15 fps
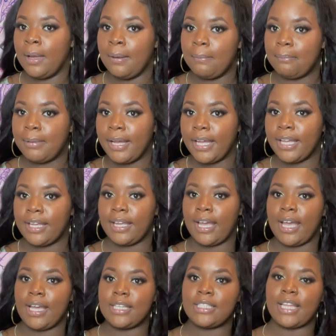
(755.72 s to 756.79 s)
But
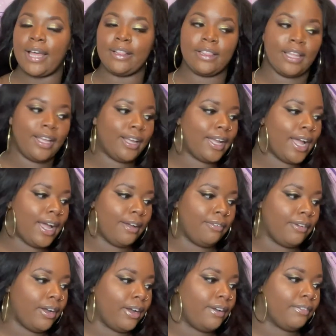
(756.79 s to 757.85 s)
yes, I think I've
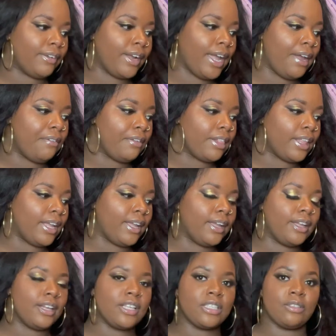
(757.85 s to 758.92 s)
covered everything
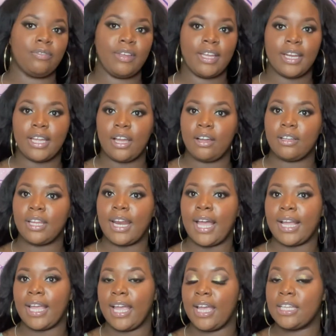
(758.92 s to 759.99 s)
in this video that
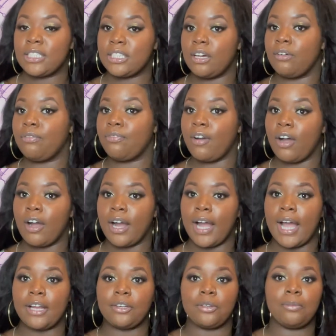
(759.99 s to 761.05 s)
I can so far.
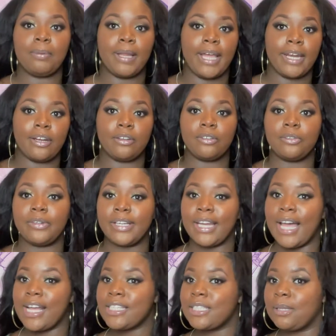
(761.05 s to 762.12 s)
I do plan on doing,
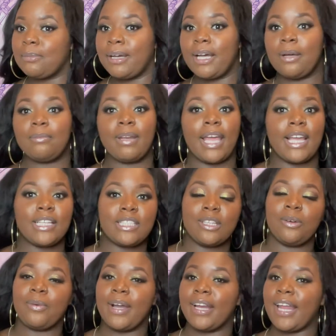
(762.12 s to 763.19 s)
like, some updates
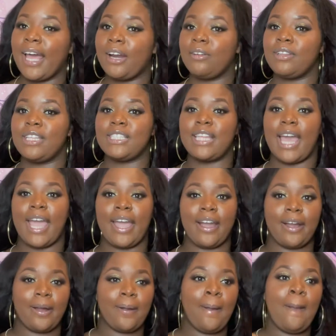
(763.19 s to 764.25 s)
and whatnot on this
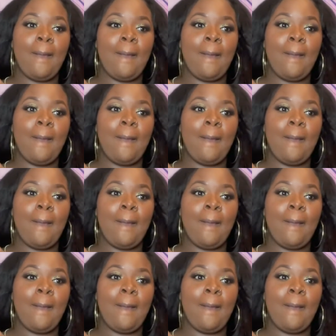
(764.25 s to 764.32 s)
hair,